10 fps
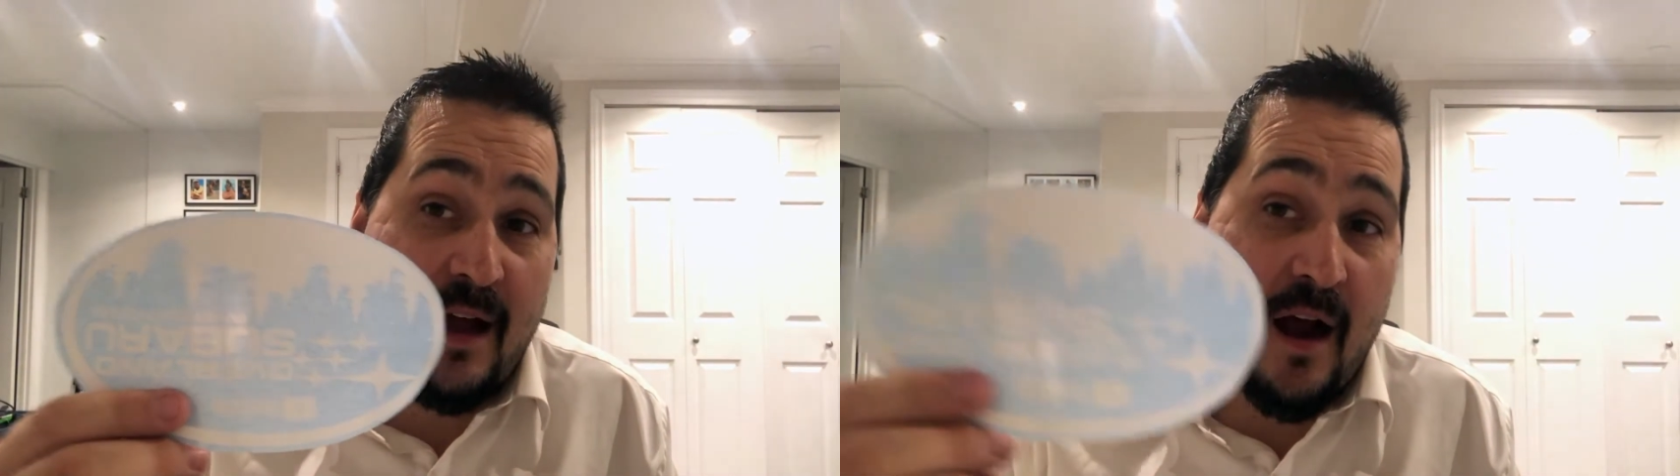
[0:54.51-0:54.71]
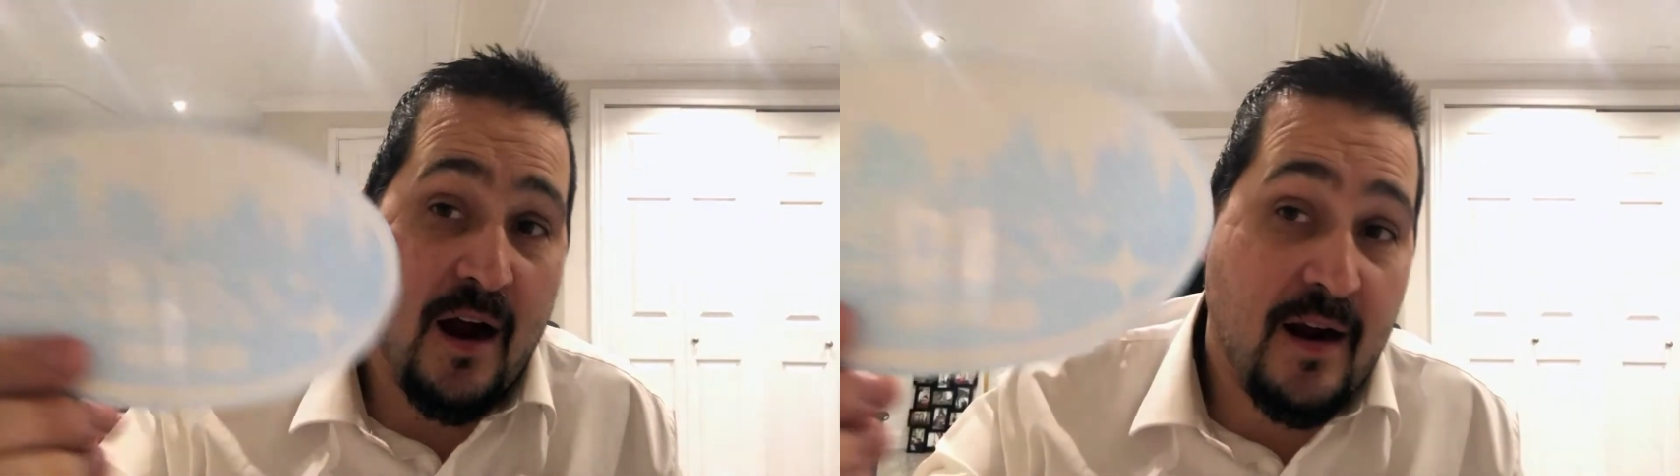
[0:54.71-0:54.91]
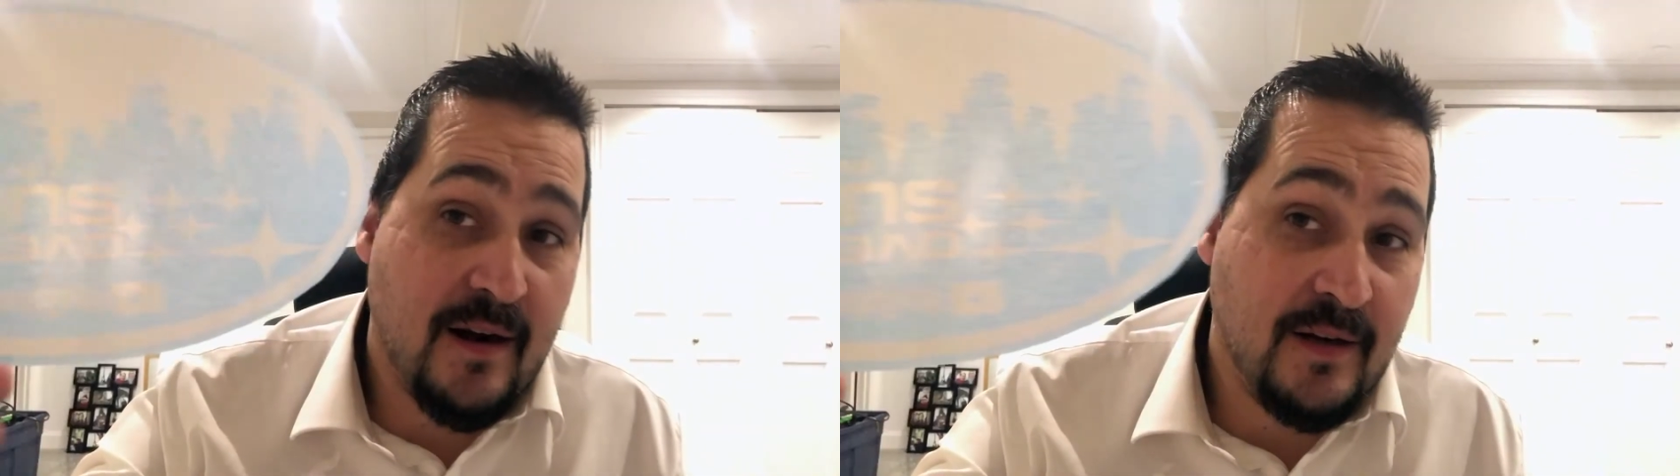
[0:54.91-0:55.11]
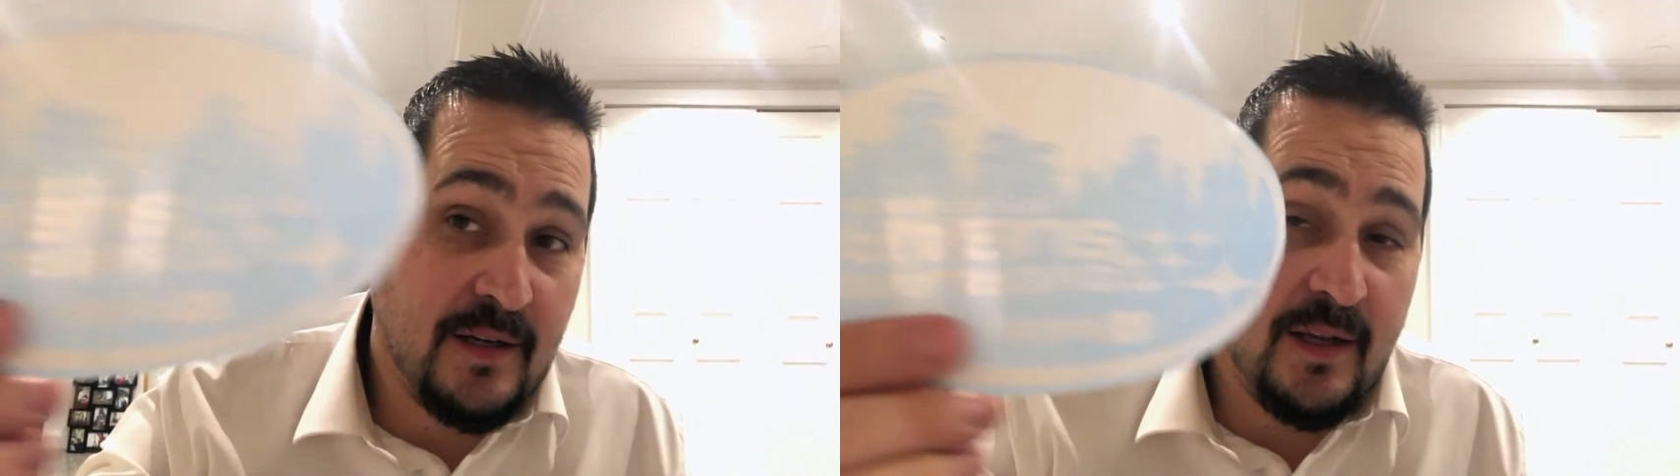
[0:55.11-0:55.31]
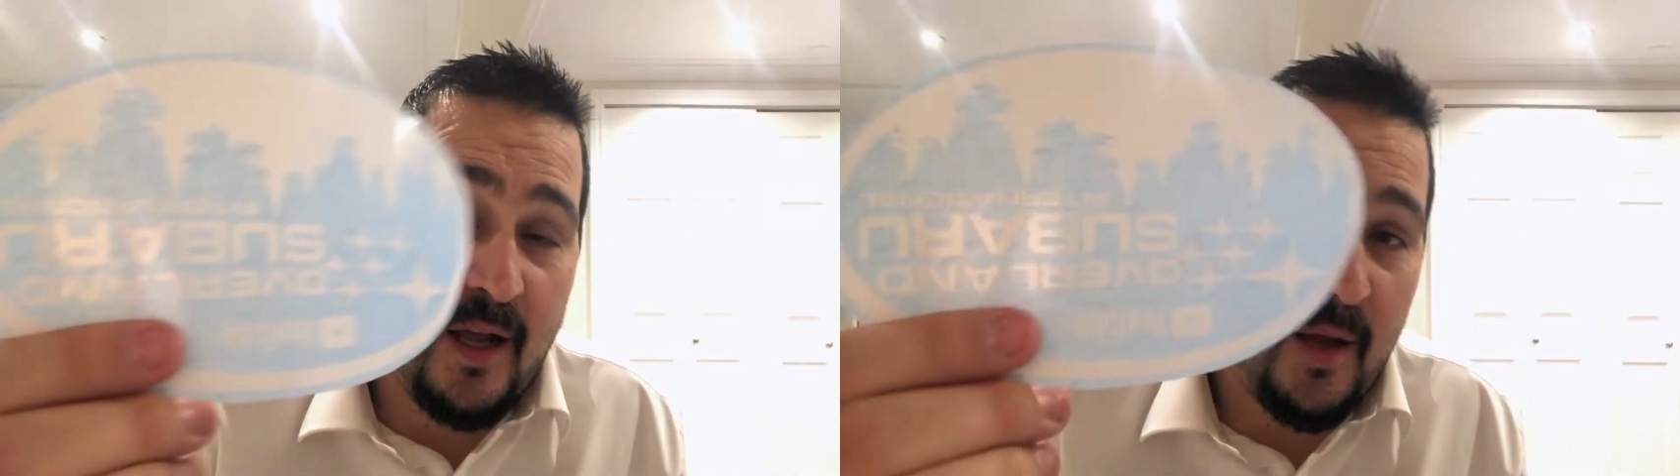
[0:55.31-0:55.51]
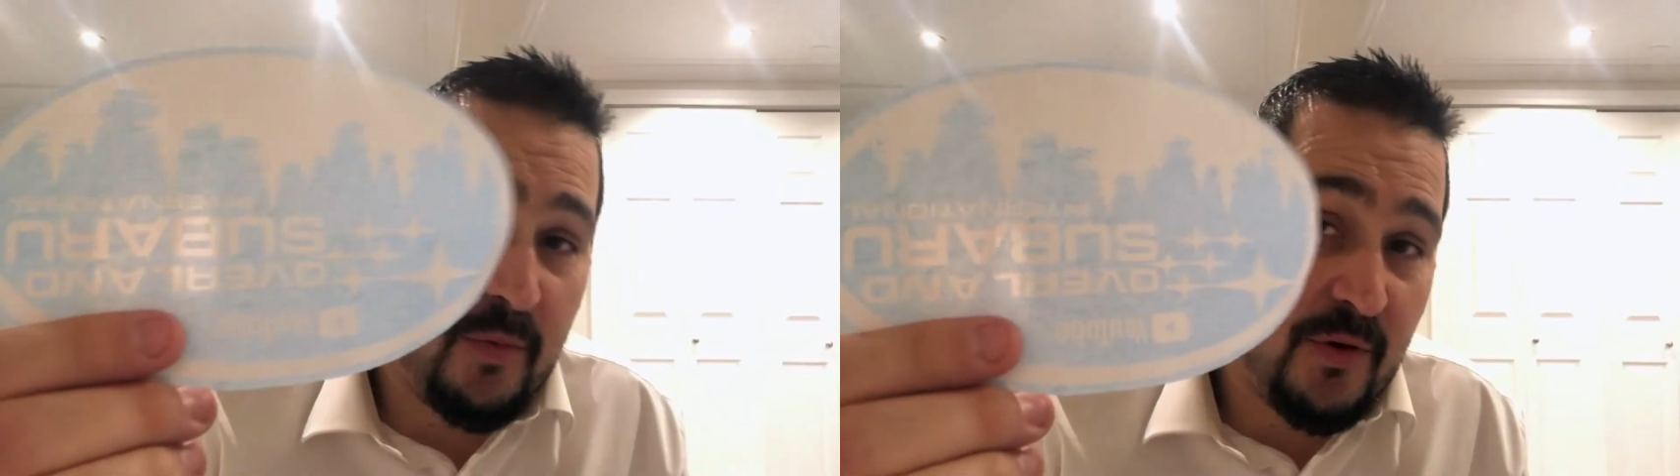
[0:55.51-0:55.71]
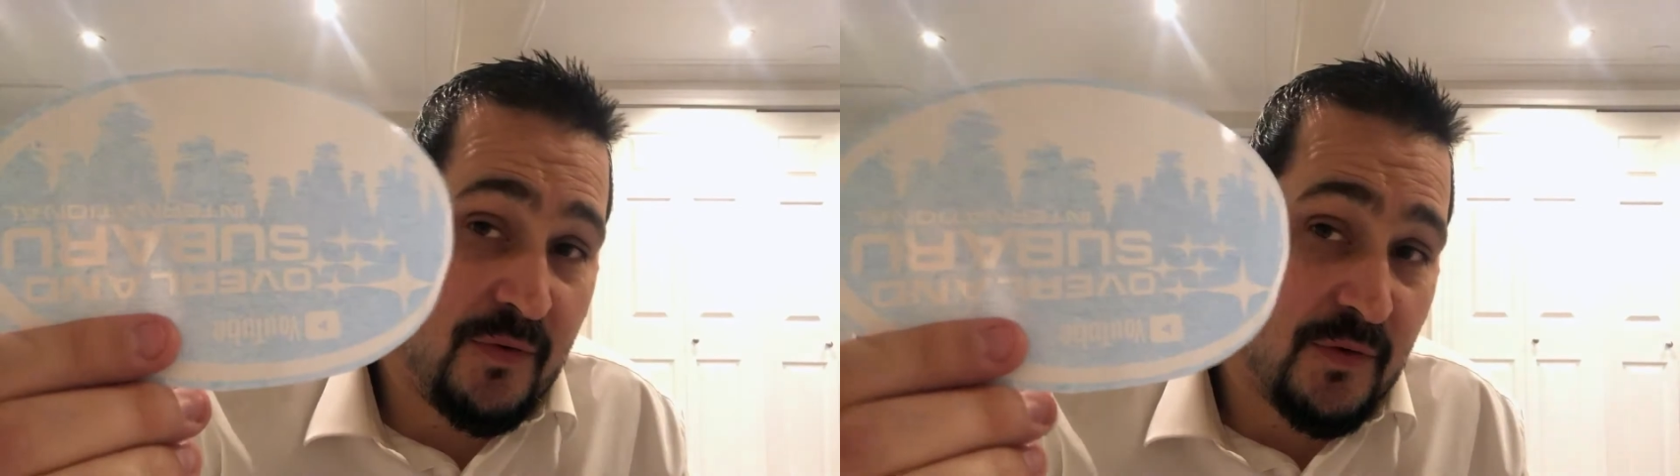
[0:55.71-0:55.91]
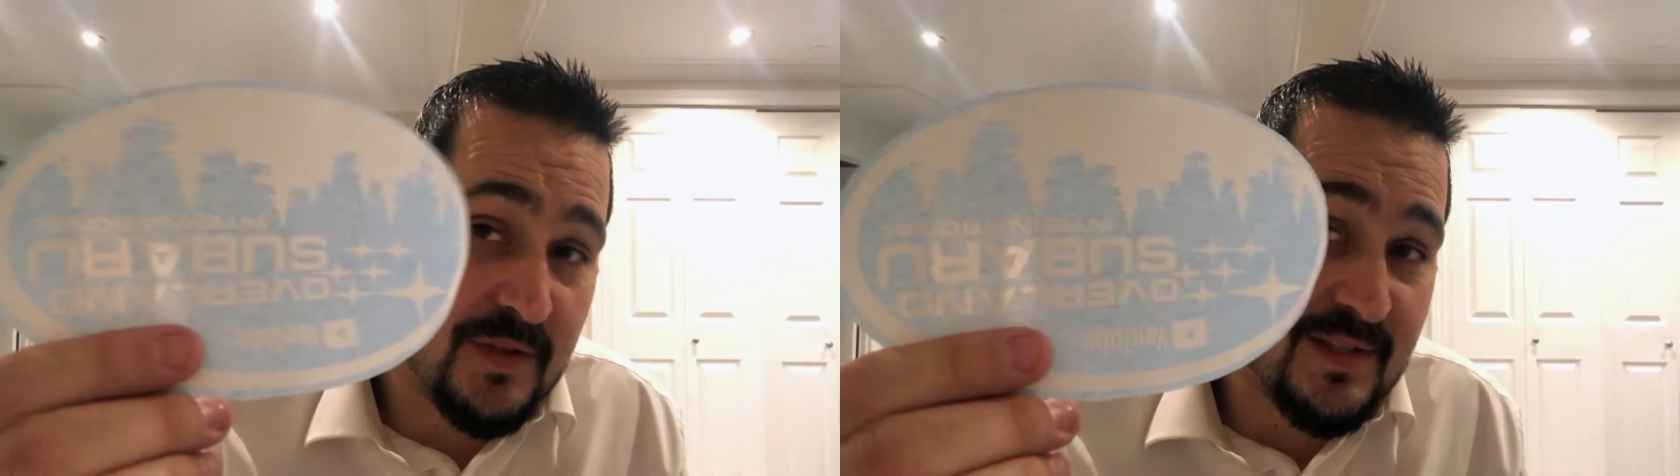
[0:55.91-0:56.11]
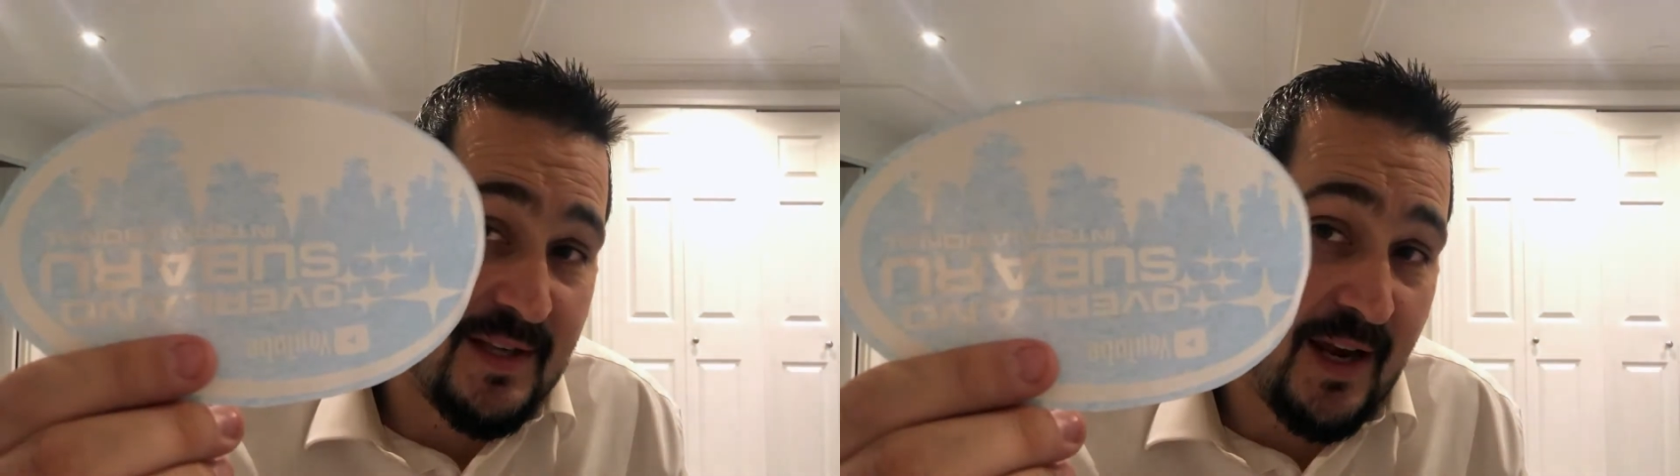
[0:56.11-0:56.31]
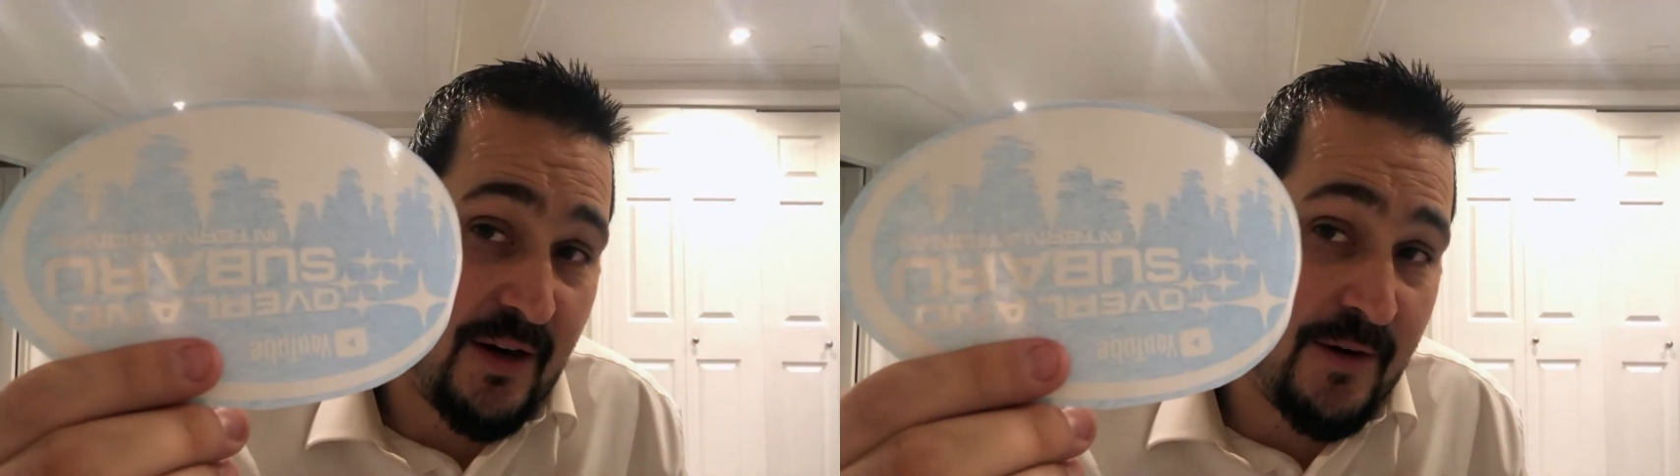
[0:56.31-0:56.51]
our beautiful
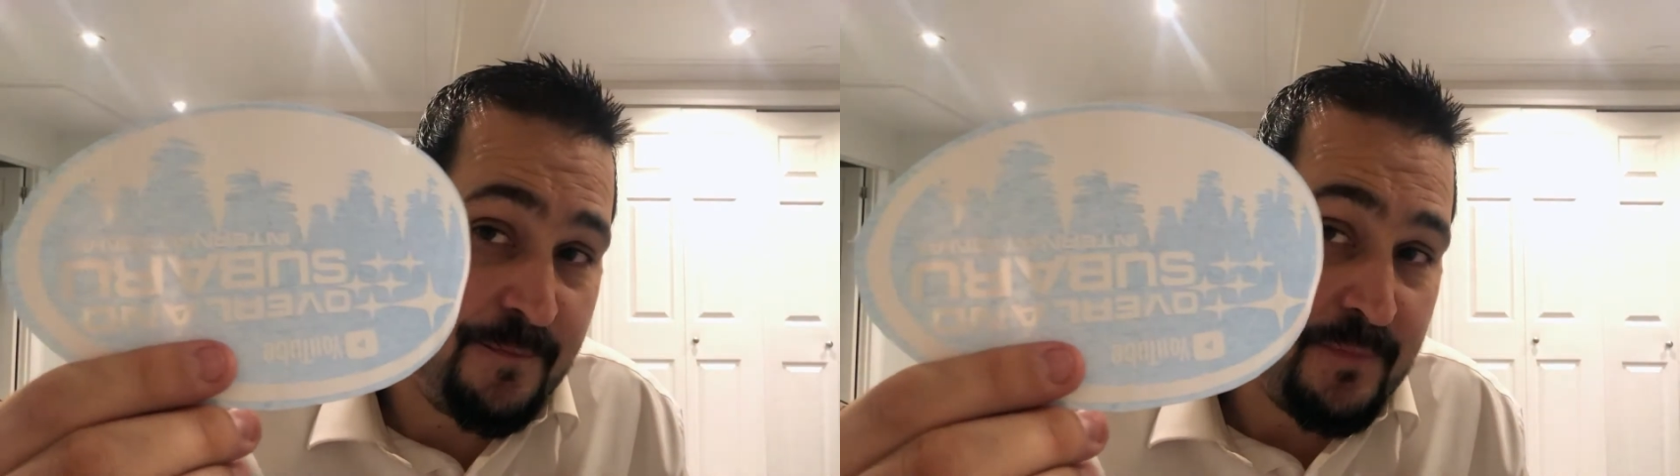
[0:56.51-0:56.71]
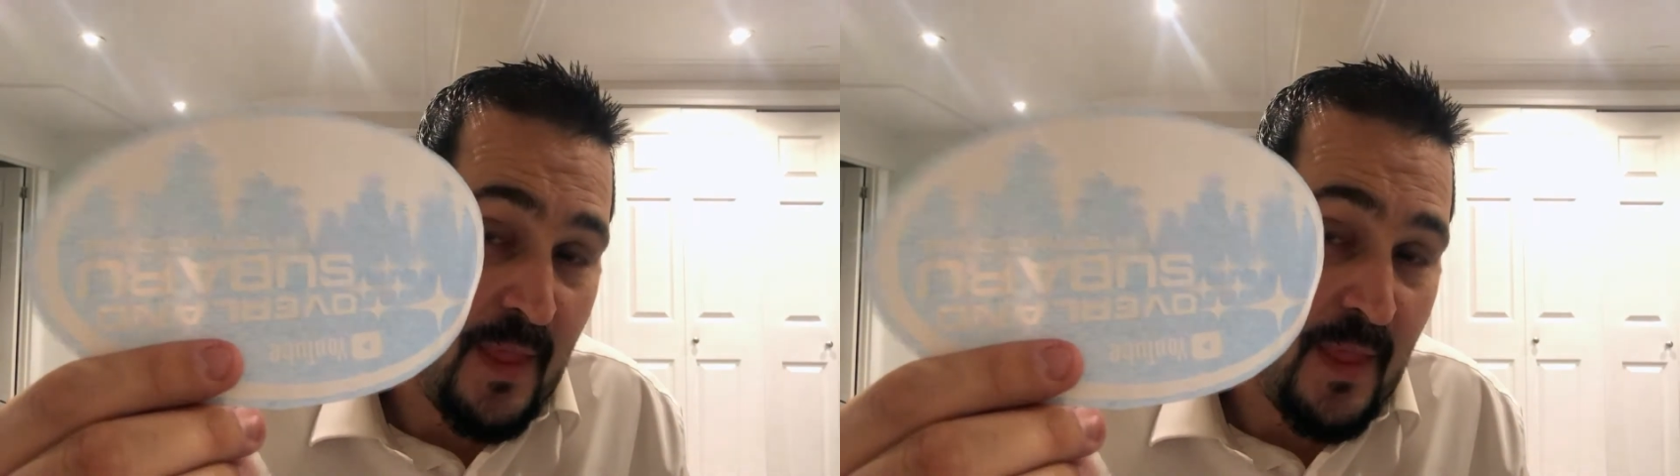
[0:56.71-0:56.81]
sticker.